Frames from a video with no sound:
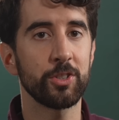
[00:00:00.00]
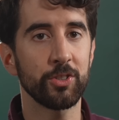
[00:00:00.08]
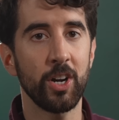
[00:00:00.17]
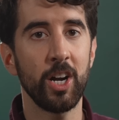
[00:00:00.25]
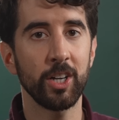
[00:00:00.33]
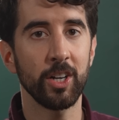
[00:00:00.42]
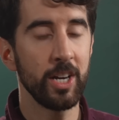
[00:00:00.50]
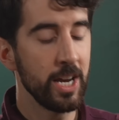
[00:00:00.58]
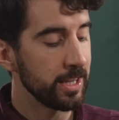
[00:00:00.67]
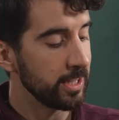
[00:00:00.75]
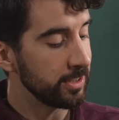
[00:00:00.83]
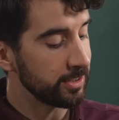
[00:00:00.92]
stronger
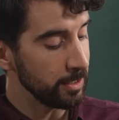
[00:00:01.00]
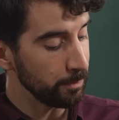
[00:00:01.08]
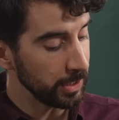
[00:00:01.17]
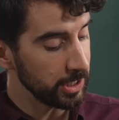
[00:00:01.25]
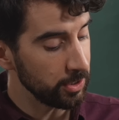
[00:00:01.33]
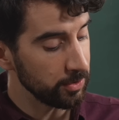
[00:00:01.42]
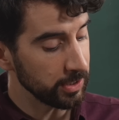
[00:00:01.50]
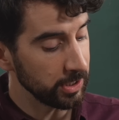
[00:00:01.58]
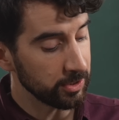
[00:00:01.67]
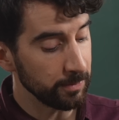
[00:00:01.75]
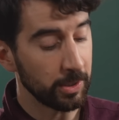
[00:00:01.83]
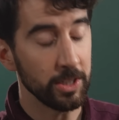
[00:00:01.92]
than simply using
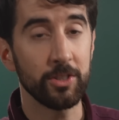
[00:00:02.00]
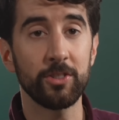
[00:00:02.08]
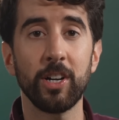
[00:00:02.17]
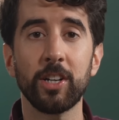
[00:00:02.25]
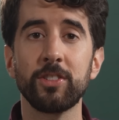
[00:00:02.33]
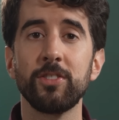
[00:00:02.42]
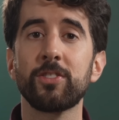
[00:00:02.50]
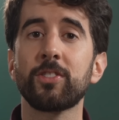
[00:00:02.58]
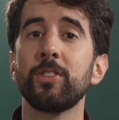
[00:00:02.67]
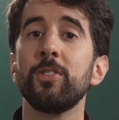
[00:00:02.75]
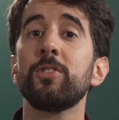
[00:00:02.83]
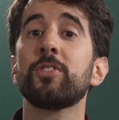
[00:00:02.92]
some construction
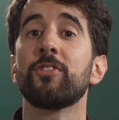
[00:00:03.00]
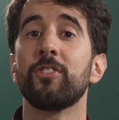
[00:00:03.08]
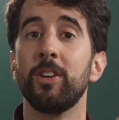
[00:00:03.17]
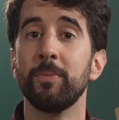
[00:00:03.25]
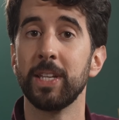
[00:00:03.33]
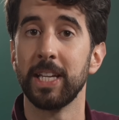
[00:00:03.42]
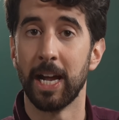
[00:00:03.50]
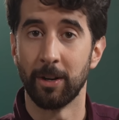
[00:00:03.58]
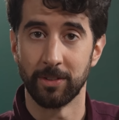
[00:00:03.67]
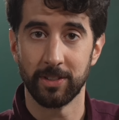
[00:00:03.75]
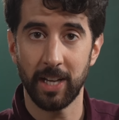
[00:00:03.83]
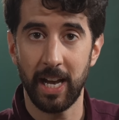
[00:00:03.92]
screws from the
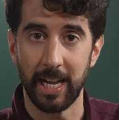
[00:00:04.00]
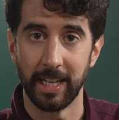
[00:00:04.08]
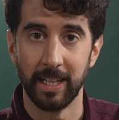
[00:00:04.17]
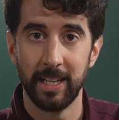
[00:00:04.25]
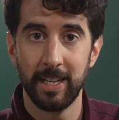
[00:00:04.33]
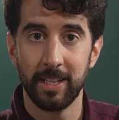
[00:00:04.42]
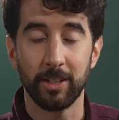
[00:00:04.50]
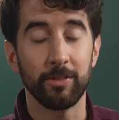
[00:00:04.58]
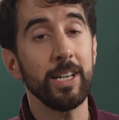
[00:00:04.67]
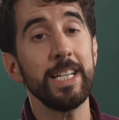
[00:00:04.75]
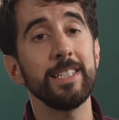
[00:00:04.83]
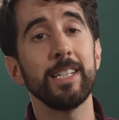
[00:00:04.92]
outside. The
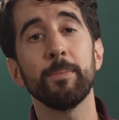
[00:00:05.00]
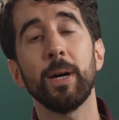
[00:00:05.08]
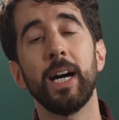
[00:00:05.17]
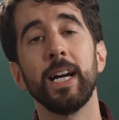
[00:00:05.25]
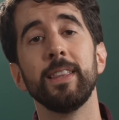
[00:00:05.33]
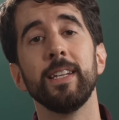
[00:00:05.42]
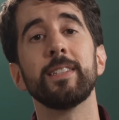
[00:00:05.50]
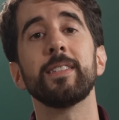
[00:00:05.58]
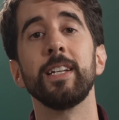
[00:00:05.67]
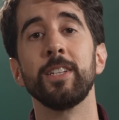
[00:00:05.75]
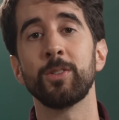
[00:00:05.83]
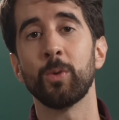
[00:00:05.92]
reasoning behind this
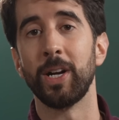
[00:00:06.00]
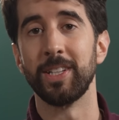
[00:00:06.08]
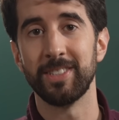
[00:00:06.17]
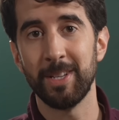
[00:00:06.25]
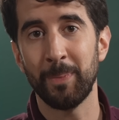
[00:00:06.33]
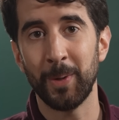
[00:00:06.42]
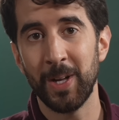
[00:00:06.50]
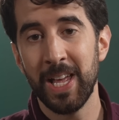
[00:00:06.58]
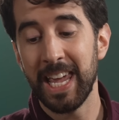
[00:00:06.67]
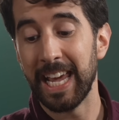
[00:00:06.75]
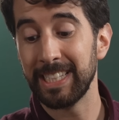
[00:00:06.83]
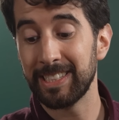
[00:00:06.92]
is quite simple,
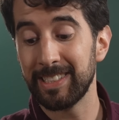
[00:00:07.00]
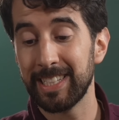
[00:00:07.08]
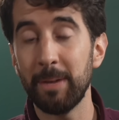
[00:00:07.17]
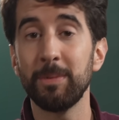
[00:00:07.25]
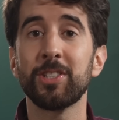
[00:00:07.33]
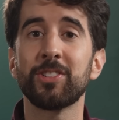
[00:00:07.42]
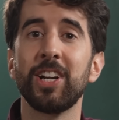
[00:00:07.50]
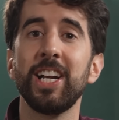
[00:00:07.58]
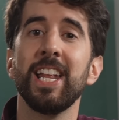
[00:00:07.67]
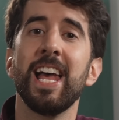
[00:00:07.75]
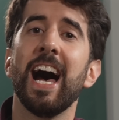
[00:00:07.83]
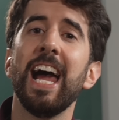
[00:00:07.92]
and to
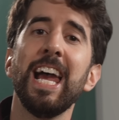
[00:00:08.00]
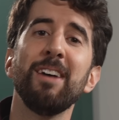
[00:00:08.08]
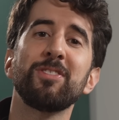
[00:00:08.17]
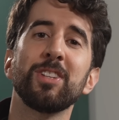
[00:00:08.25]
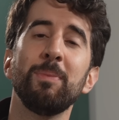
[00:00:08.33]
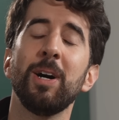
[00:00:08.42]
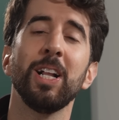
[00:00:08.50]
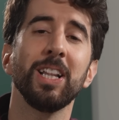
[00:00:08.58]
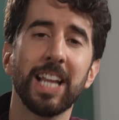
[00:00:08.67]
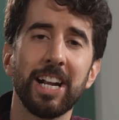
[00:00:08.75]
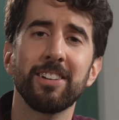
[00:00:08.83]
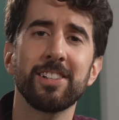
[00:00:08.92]
demonstrate, I have some
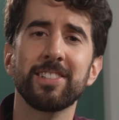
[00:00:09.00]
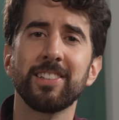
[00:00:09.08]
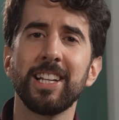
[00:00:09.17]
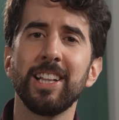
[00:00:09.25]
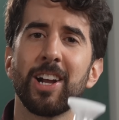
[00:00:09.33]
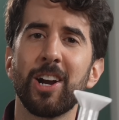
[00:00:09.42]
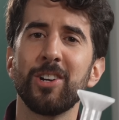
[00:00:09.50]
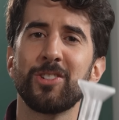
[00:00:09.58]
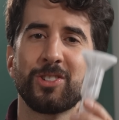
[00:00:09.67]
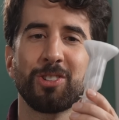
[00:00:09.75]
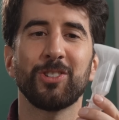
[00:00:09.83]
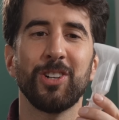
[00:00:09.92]
hilariously large
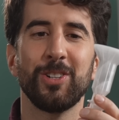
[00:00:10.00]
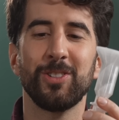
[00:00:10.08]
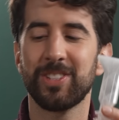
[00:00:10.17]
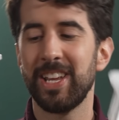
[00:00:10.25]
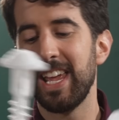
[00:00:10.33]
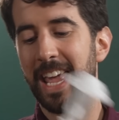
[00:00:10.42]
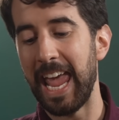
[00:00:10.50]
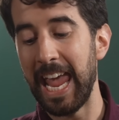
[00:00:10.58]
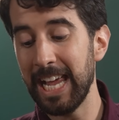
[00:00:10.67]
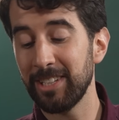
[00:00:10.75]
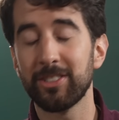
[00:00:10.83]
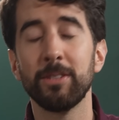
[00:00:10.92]
screws
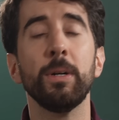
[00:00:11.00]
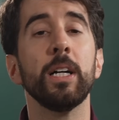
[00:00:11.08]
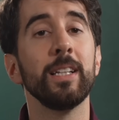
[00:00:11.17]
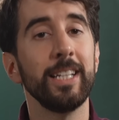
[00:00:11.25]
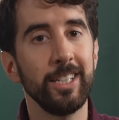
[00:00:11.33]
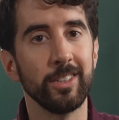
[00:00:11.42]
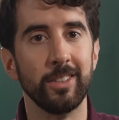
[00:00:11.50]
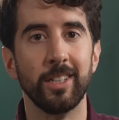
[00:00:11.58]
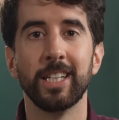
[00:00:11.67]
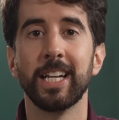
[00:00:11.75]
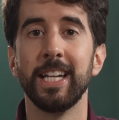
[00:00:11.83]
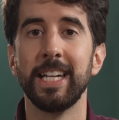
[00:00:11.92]
and some
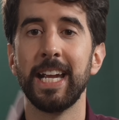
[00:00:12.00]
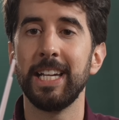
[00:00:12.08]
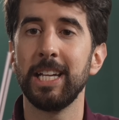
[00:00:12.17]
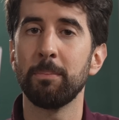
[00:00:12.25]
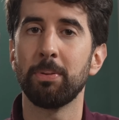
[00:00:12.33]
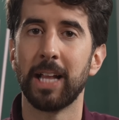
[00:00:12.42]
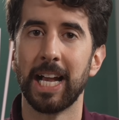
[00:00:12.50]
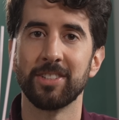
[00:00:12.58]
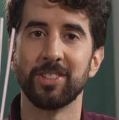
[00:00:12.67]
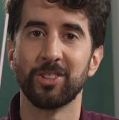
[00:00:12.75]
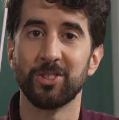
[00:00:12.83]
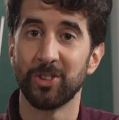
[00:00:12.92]
illegal Canadian
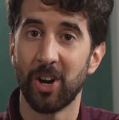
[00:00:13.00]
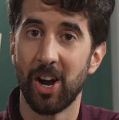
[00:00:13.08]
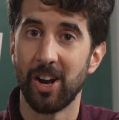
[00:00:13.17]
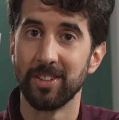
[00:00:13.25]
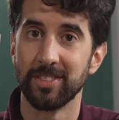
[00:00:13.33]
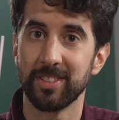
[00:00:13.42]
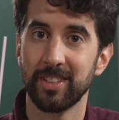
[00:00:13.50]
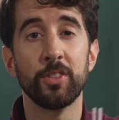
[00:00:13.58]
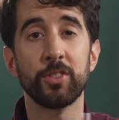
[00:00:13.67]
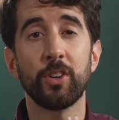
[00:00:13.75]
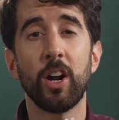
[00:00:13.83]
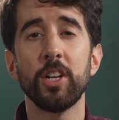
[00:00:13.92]
plastic straws. The
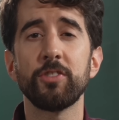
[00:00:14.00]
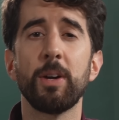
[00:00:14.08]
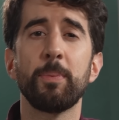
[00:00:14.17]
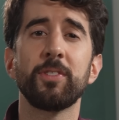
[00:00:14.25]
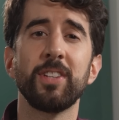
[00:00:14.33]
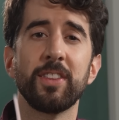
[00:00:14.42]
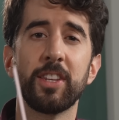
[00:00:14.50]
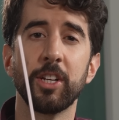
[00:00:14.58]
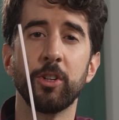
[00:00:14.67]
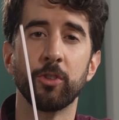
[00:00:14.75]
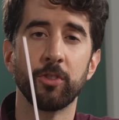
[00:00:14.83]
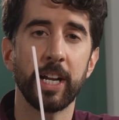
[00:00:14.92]
straws represent the
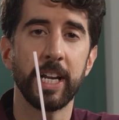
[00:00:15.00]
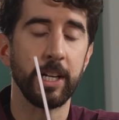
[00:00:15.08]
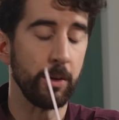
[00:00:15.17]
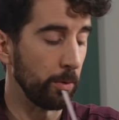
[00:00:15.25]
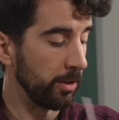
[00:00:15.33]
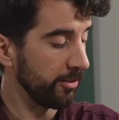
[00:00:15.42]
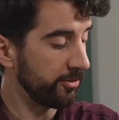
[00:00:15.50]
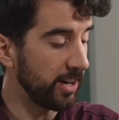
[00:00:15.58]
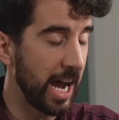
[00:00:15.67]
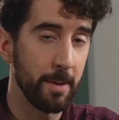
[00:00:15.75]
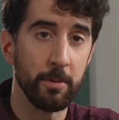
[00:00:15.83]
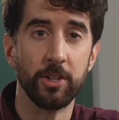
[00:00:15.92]
grain or the
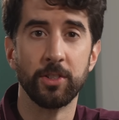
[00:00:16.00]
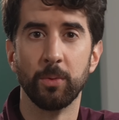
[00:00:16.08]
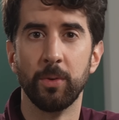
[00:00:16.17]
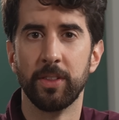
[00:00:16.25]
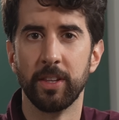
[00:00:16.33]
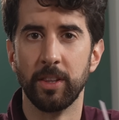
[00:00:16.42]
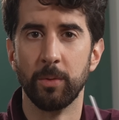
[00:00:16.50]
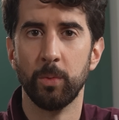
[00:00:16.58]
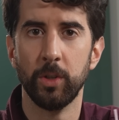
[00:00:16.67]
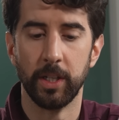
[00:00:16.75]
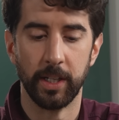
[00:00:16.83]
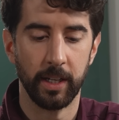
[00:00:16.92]
fibers within the
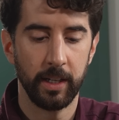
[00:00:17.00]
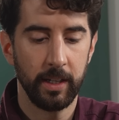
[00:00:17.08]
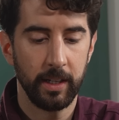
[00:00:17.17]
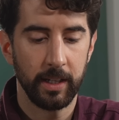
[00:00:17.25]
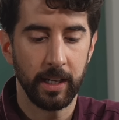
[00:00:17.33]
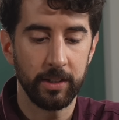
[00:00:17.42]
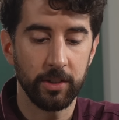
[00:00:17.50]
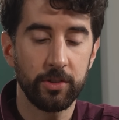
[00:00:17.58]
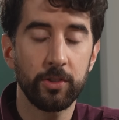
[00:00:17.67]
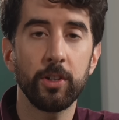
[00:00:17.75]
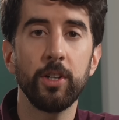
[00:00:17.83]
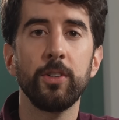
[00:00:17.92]
wood, and the
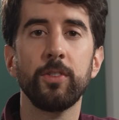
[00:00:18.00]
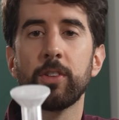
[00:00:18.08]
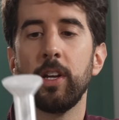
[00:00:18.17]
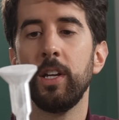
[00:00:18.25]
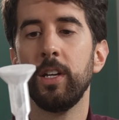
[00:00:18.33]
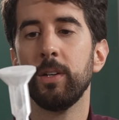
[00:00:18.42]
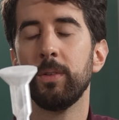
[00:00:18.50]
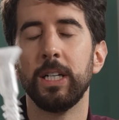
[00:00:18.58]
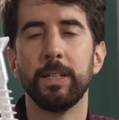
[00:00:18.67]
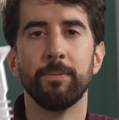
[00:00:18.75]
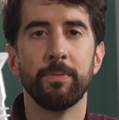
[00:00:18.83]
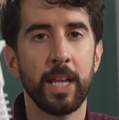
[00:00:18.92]
screws,
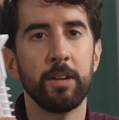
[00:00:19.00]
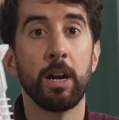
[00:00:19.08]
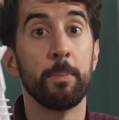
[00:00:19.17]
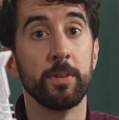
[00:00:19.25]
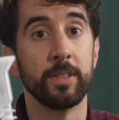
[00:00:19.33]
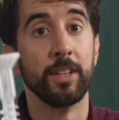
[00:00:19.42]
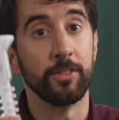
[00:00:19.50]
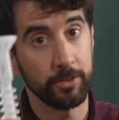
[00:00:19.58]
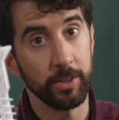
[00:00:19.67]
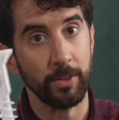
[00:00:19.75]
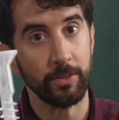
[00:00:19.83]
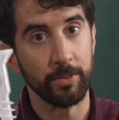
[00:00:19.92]
well, they represent
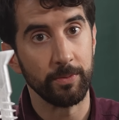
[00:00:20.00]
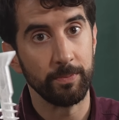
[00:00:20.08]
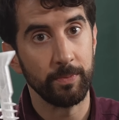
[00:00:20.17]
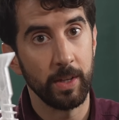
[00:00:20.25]
screws.